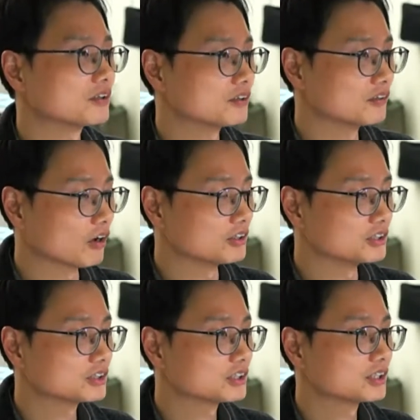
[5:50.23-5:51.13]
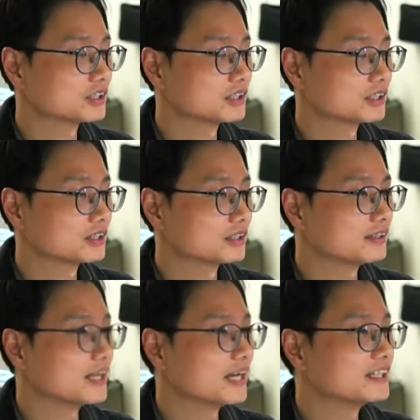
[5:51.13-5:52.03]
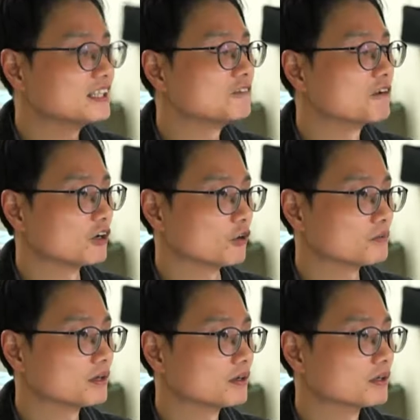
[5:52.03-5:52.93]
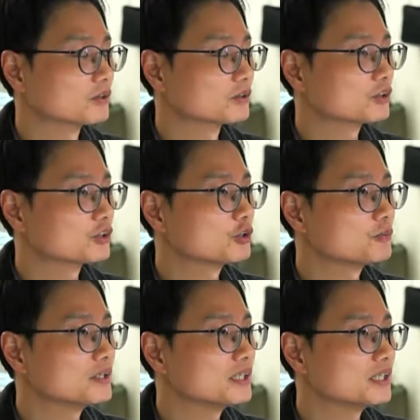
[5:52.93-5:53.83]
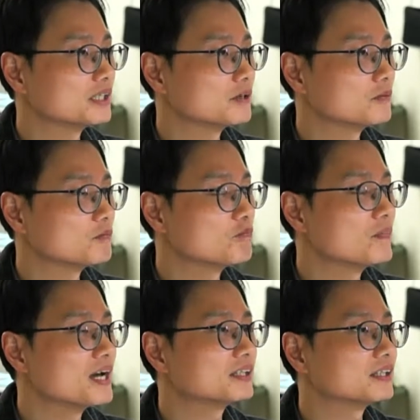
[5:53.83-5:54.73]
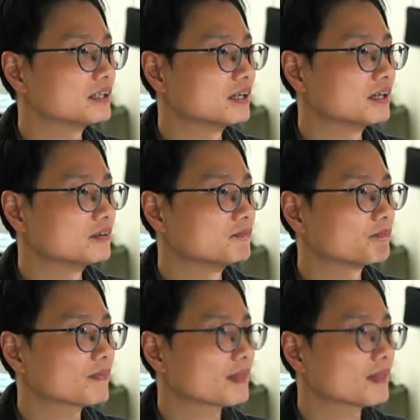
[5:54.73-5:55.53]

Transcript: knowledge they develop could be made, how